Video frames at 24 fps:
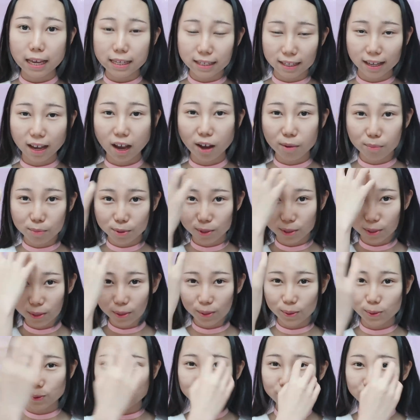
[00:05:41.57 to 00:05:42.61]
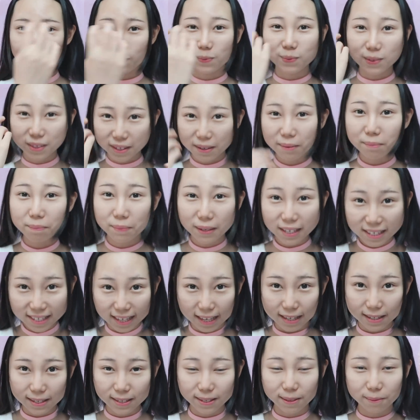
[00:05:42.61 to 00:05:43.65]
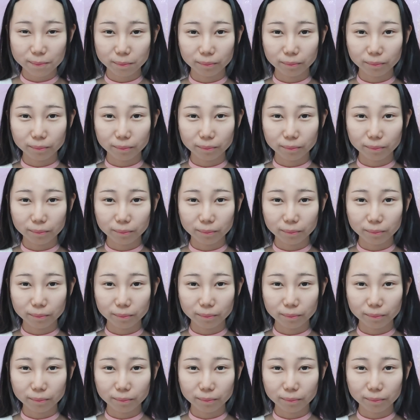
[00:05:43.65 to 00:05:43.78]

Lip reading: It comes to pieces.